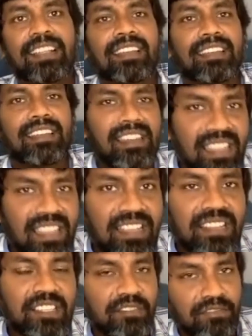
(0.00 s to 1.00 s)

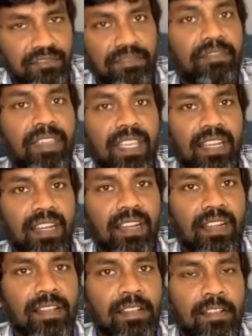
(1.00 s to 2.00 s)
needs
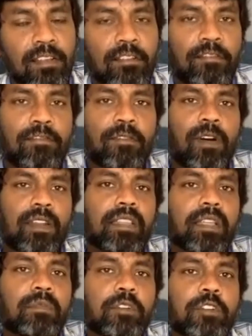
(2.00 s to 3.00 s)
fear for
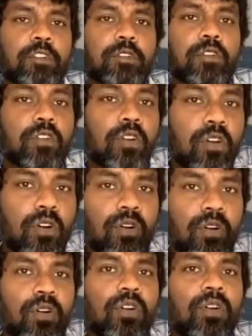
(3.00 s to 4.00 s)
them to
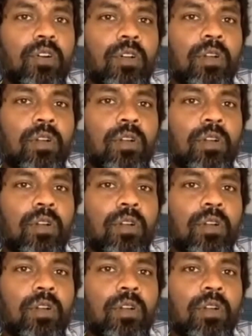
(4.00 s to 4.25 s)
know